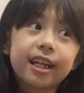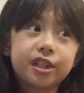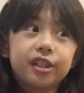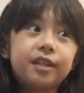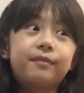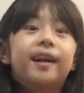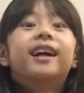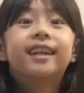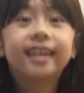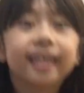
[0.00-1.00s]
well, it's
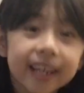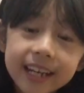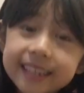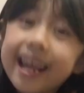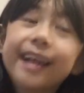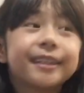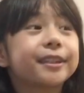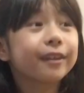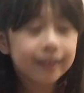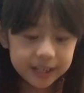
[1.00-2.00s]
actually very
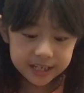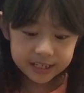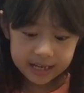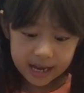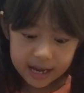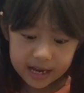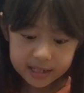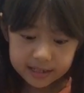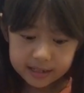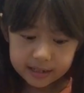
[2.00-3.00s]
nice to
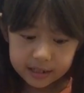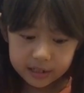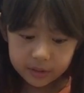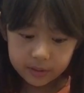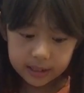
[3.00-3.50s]
read, and